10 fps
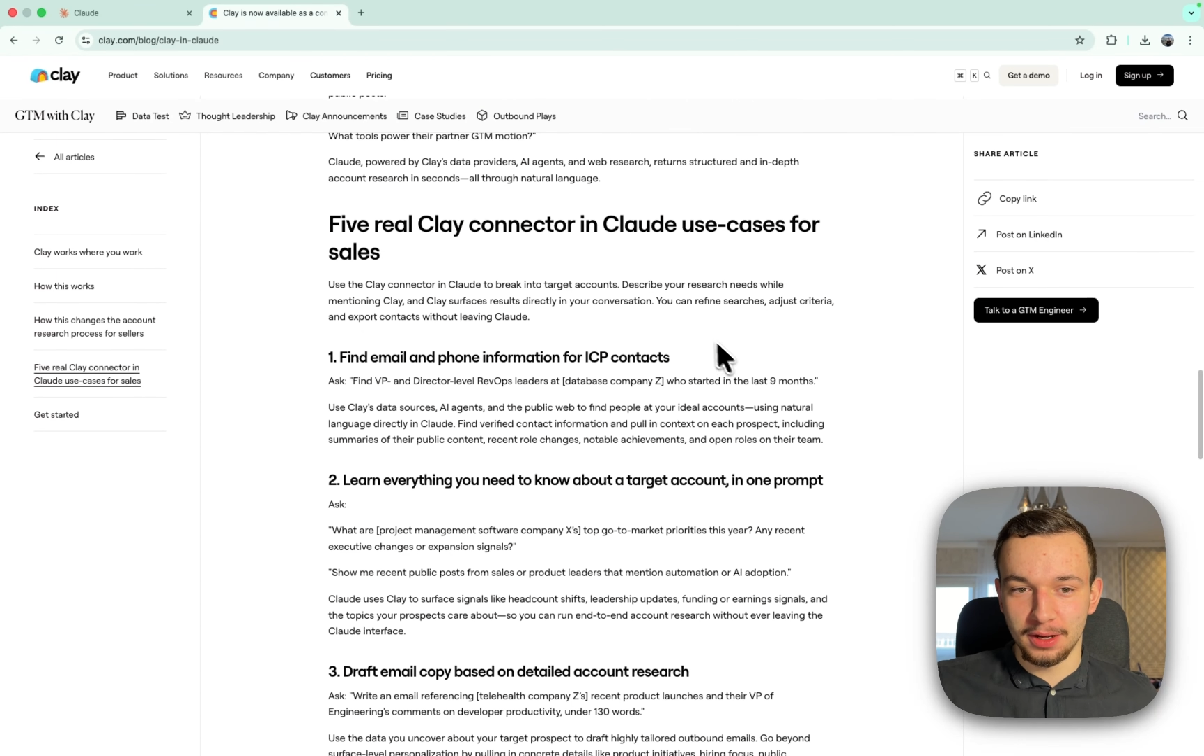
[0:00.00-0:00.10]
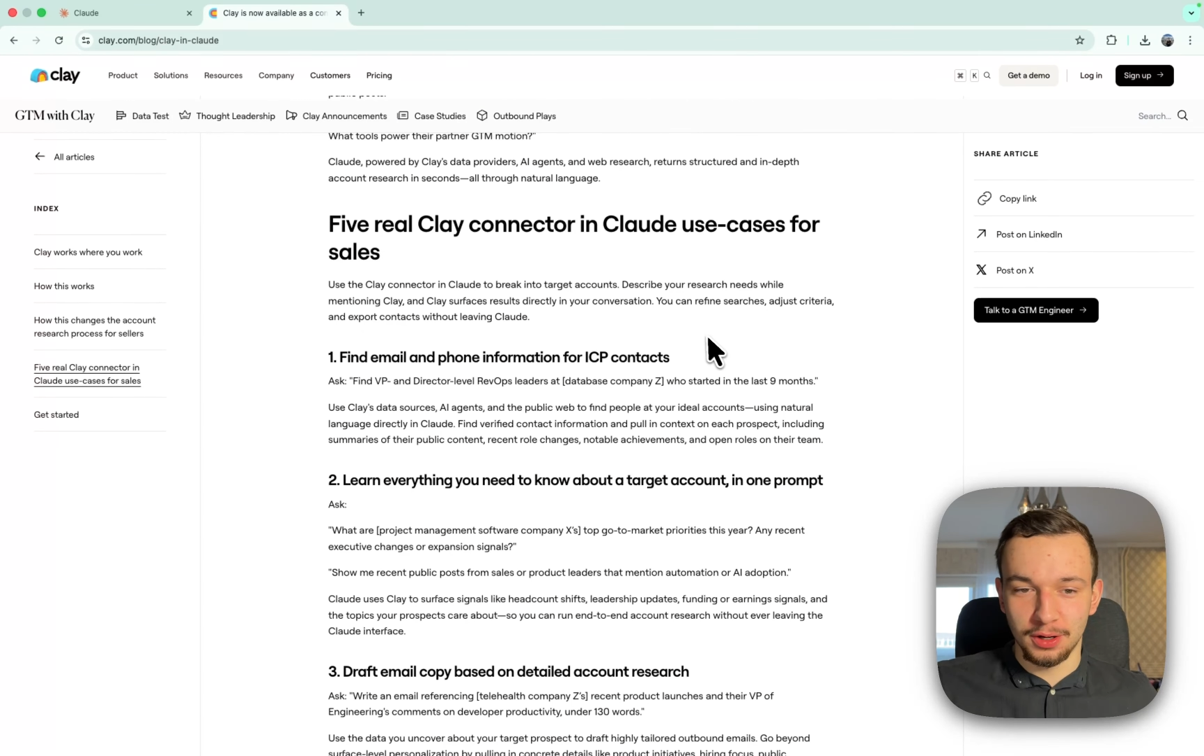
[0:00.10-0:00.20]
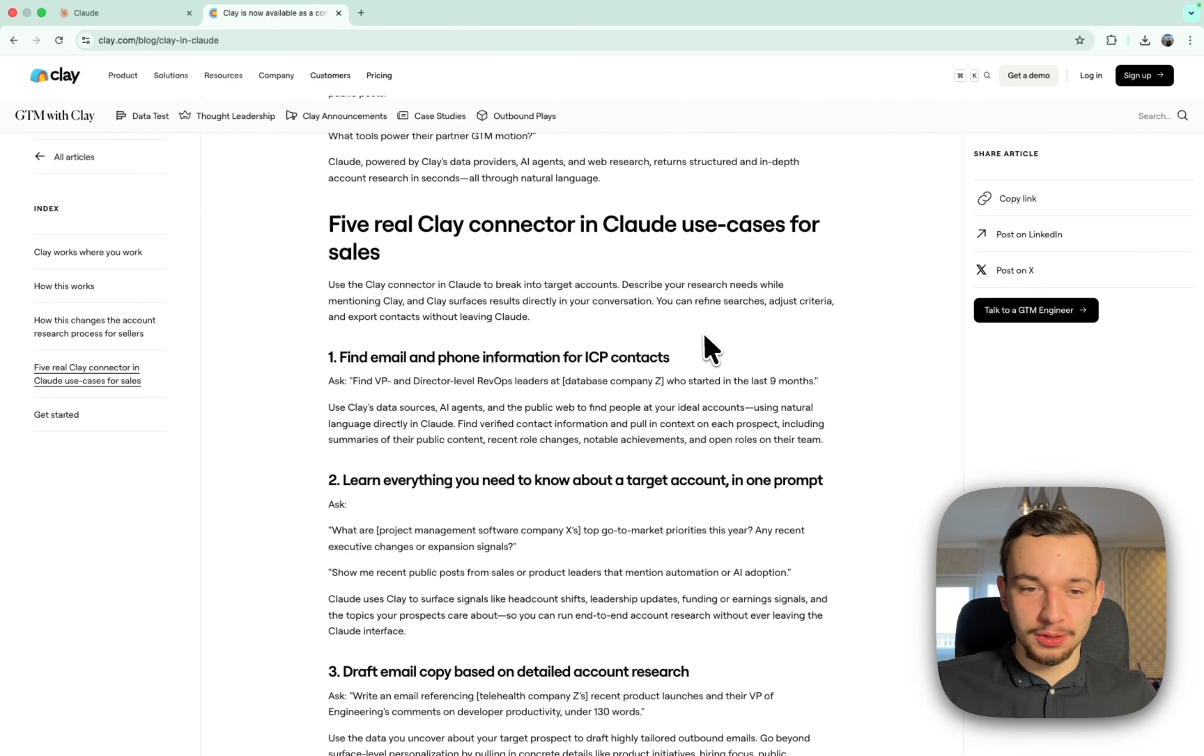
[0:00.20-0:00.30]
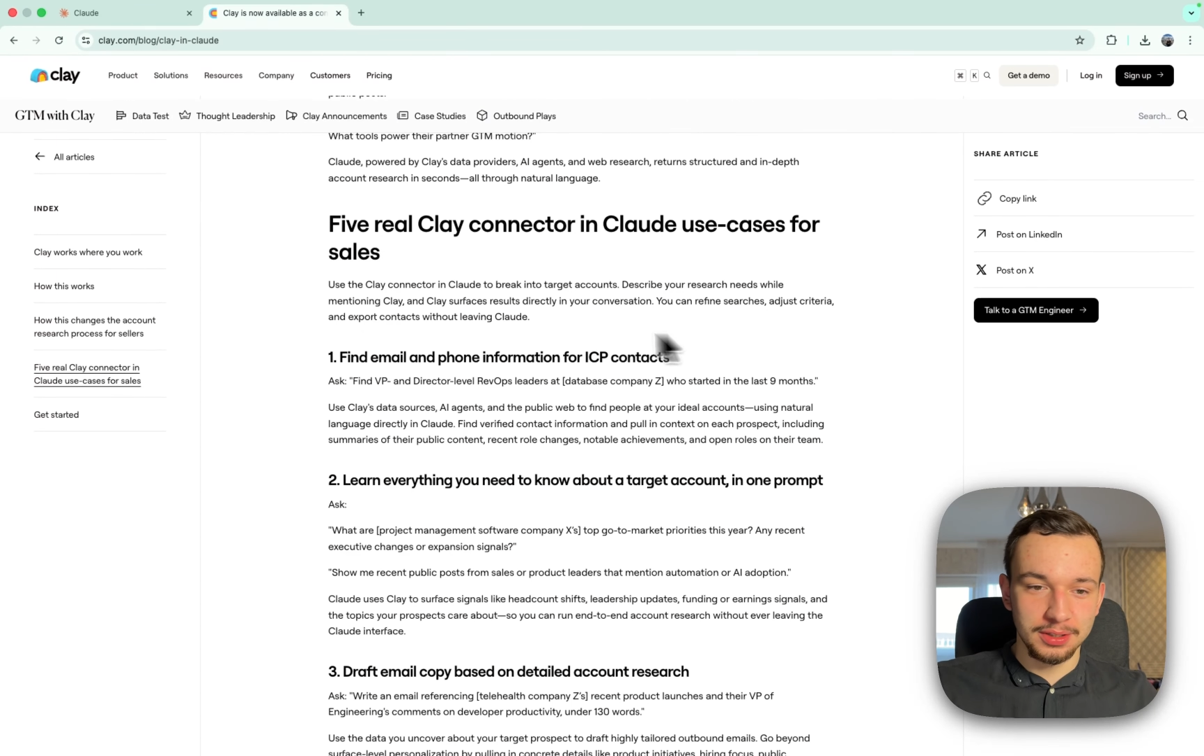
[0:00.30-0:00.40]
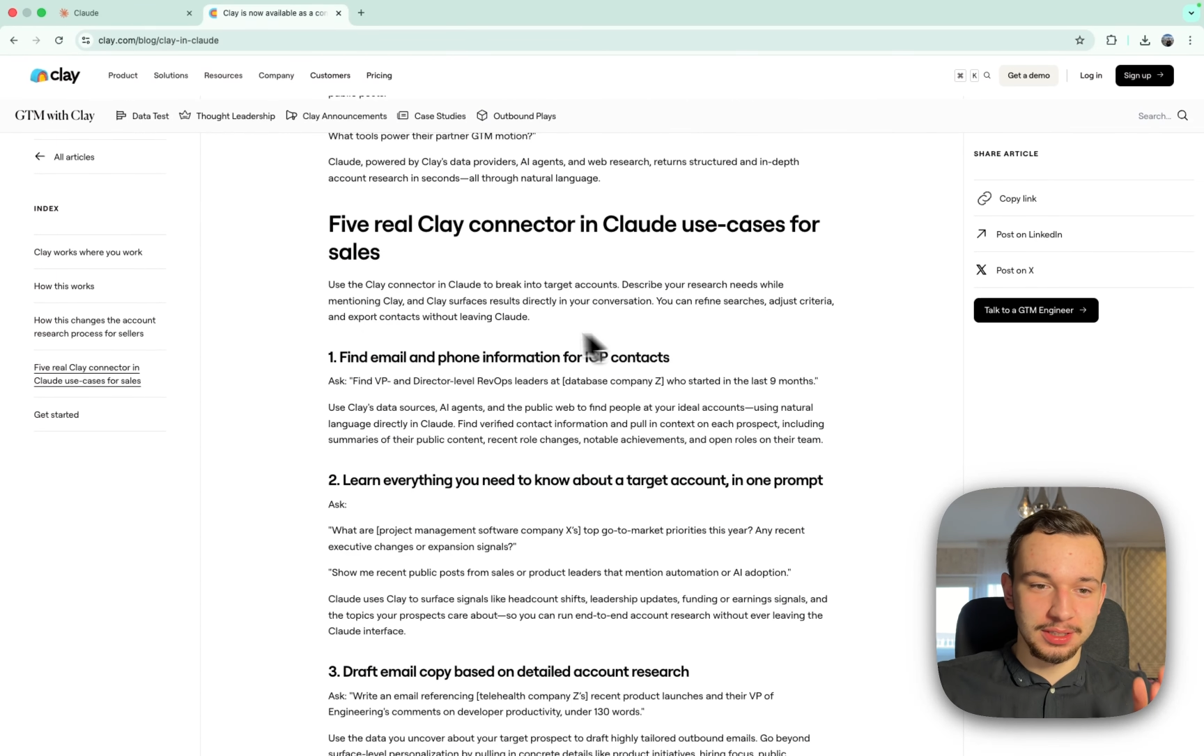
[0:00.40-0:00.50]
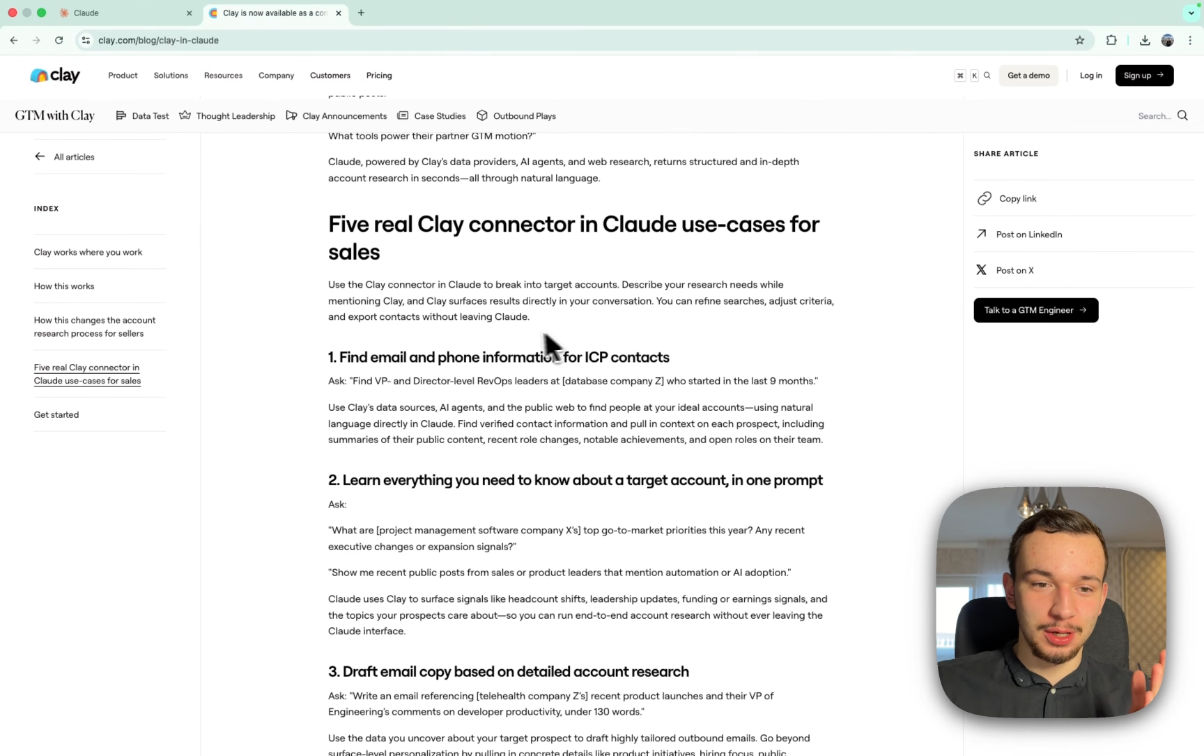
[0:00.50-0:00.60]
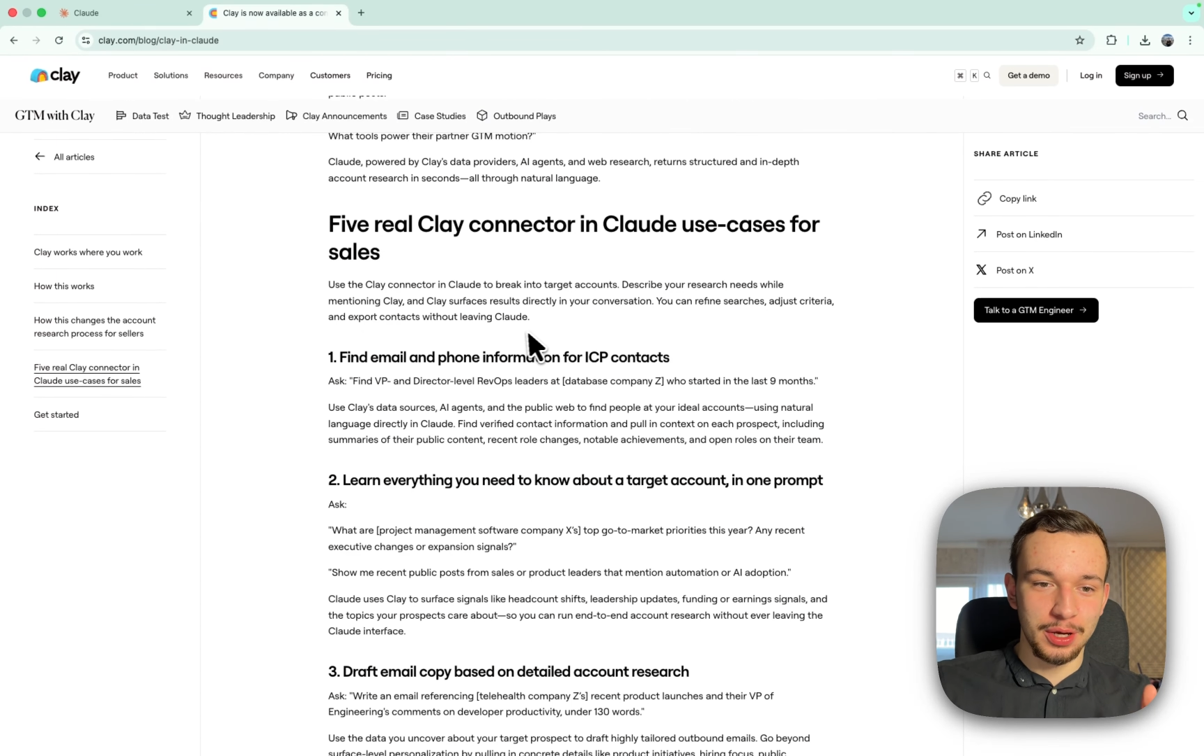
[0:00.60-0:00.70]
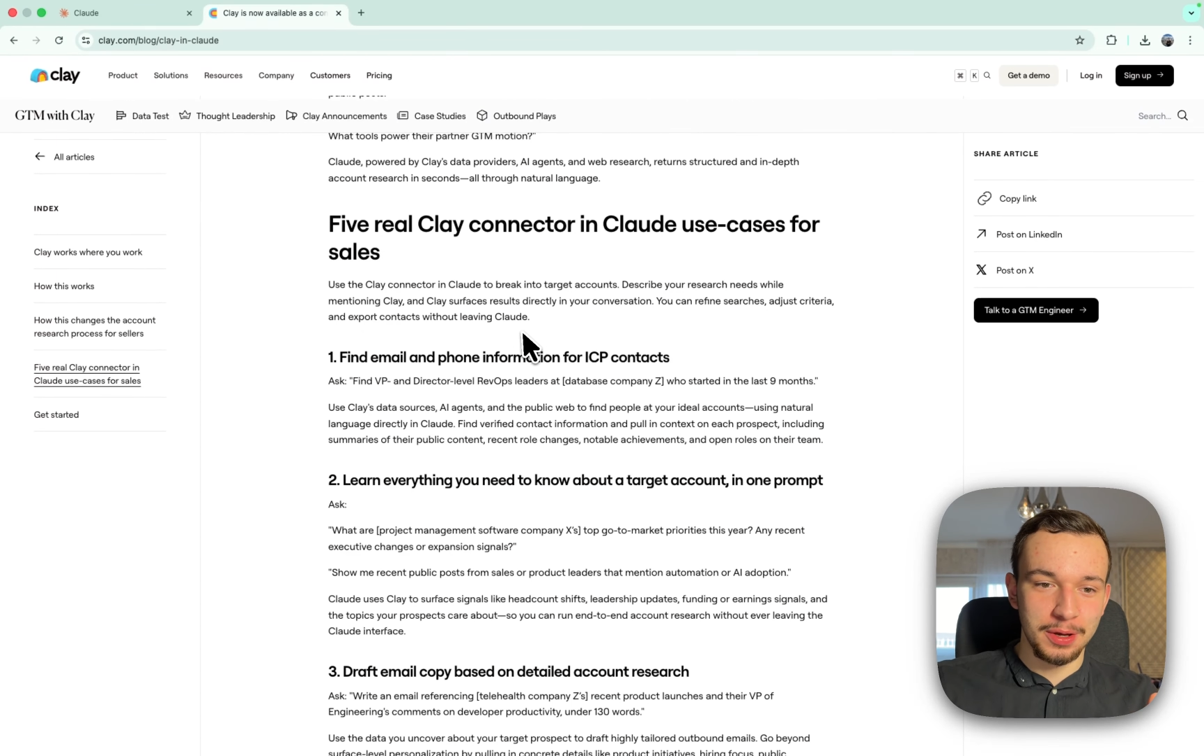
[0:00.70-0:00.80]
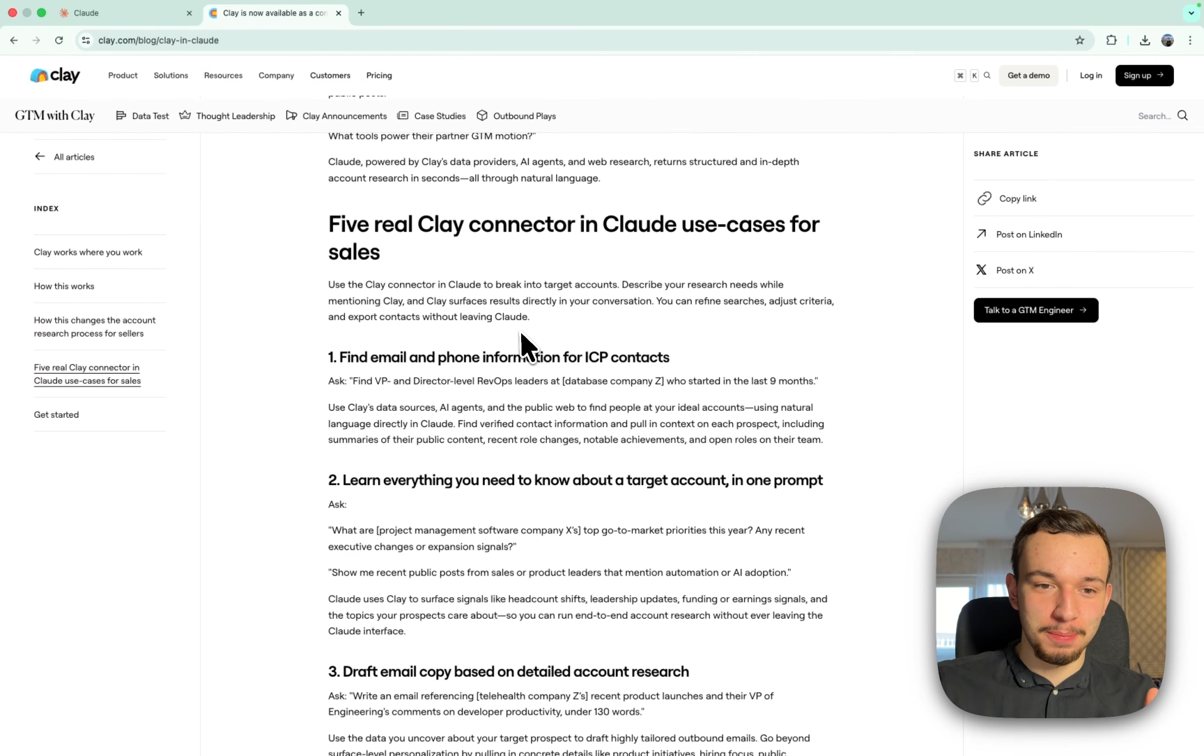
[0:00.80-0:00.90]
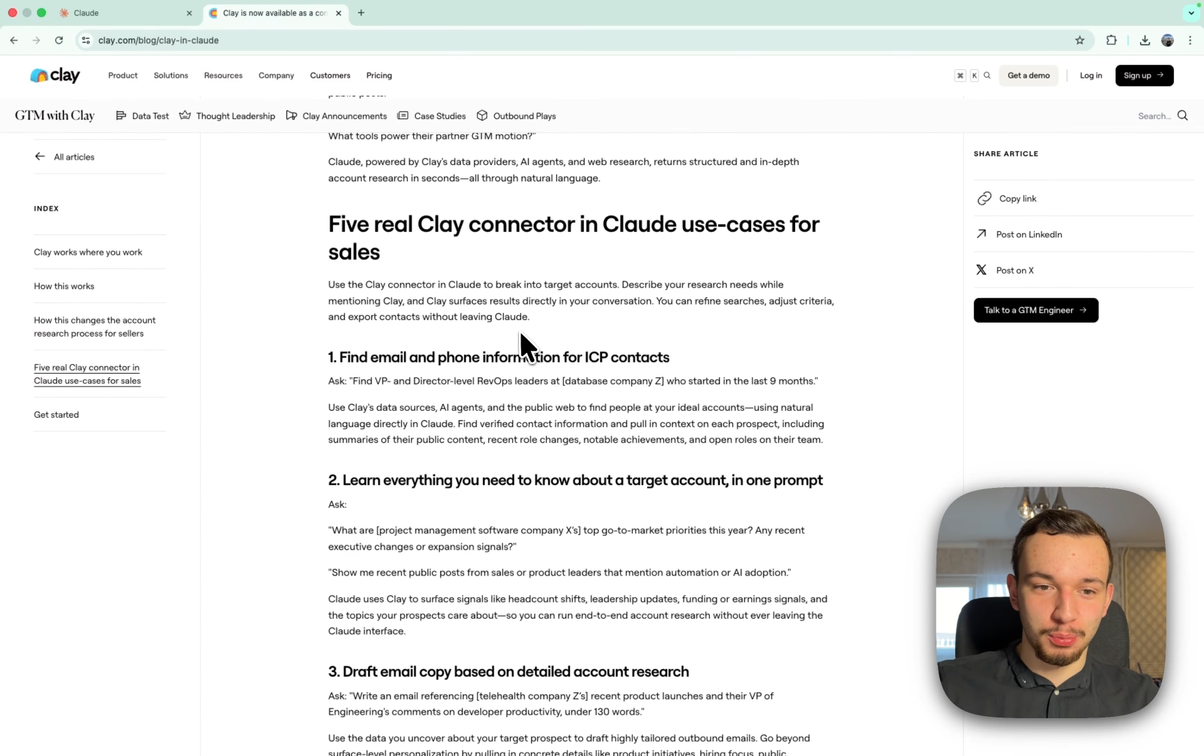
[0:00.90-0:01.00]
on
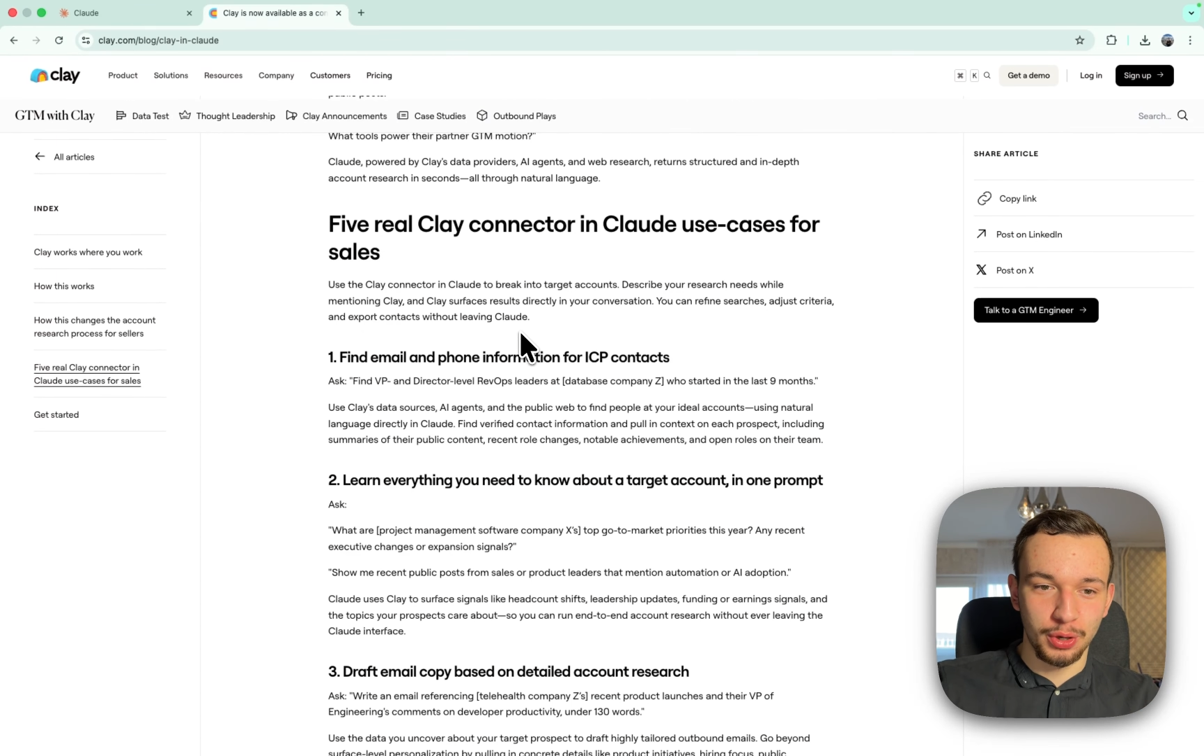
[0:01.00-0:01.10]
the